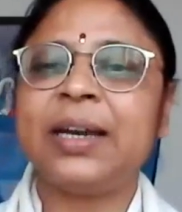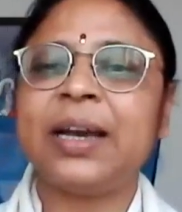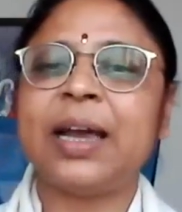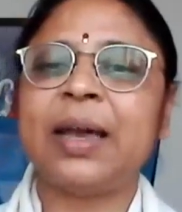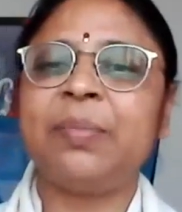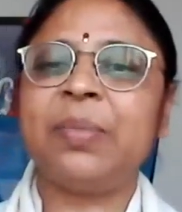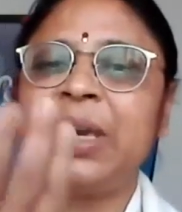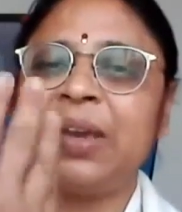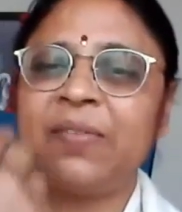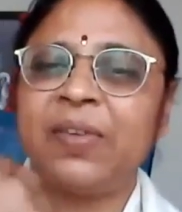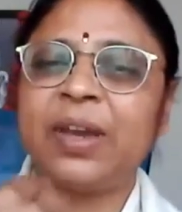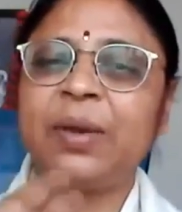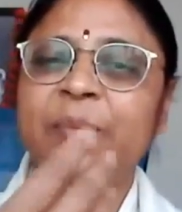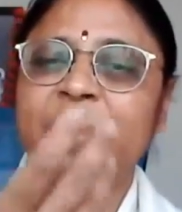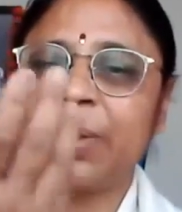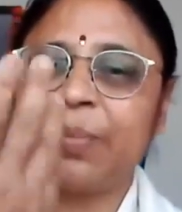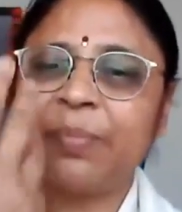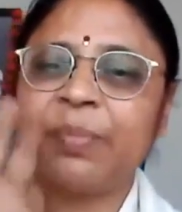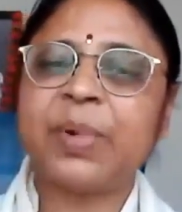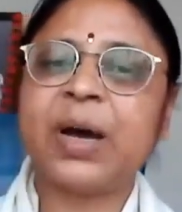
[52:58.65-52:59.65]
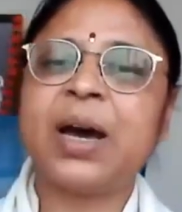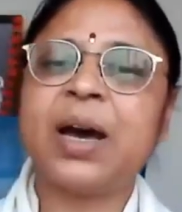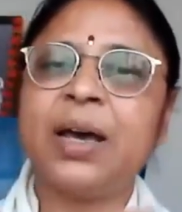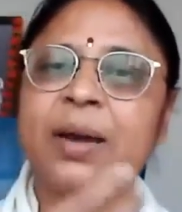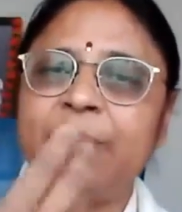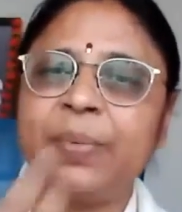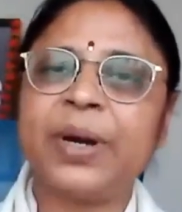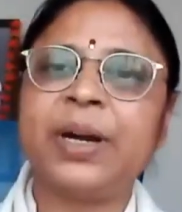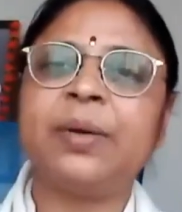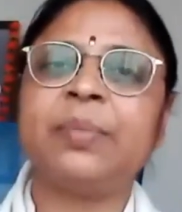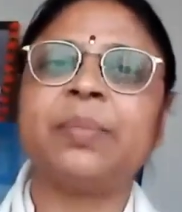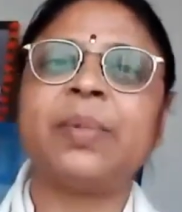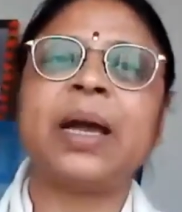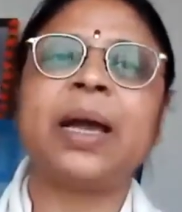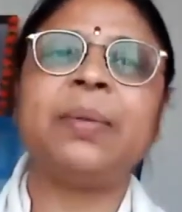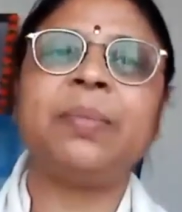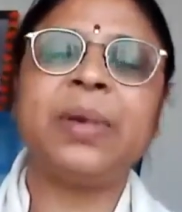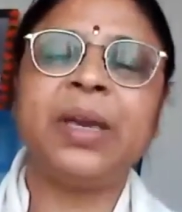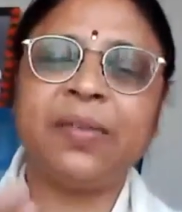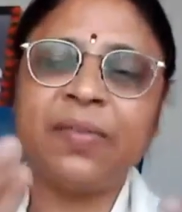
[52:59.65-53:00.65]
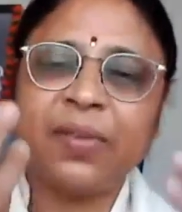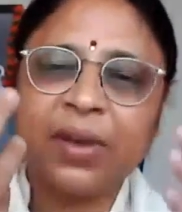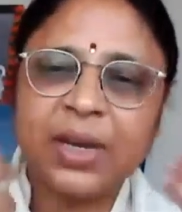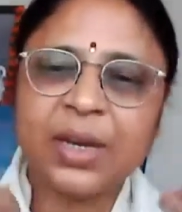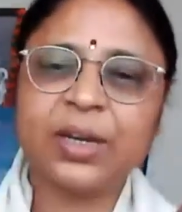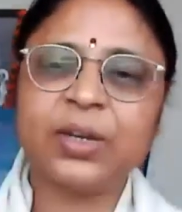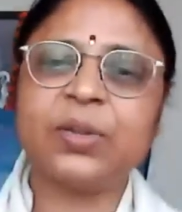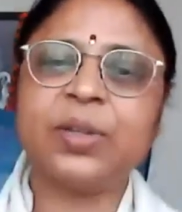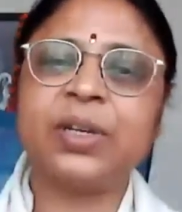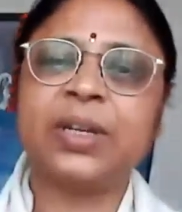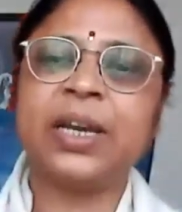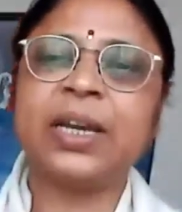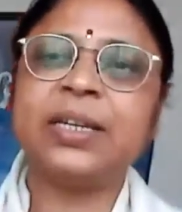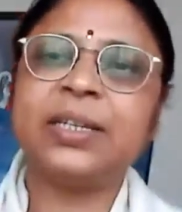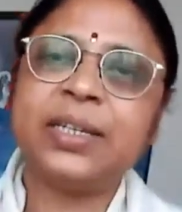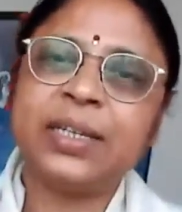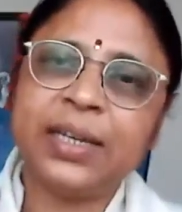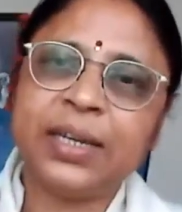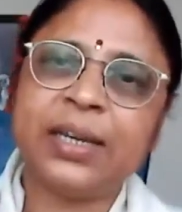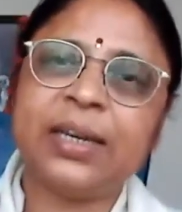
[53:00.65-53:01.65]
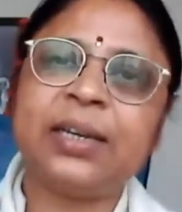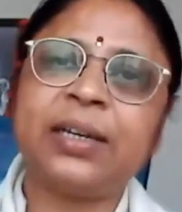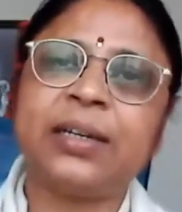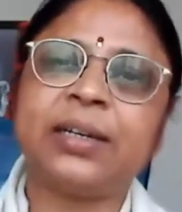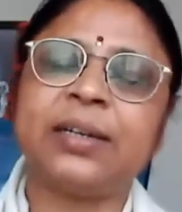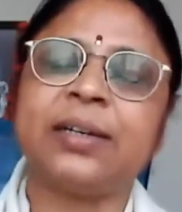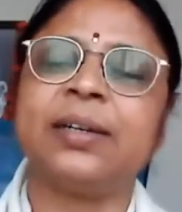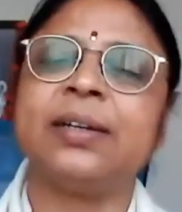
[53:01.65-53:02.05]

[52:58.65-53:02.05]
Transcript: I'm giving Brahmarpanam, I'm giving it to the deity here.